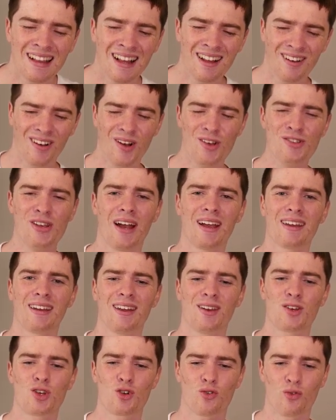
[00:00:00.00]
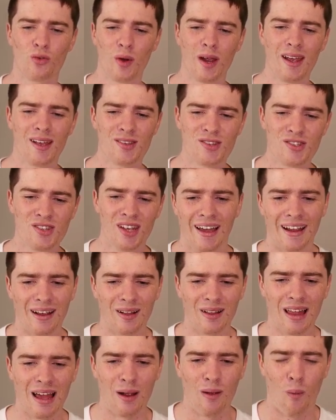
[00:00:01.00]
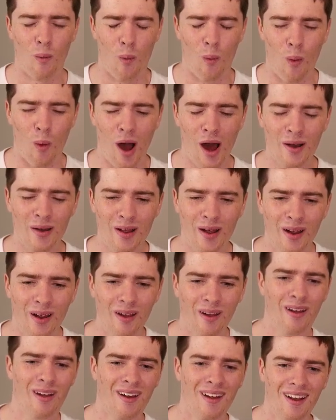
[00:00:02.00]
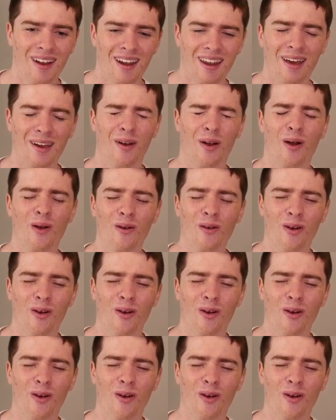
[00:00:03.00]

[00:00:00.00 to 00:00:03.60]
It was like an address. Like what? Like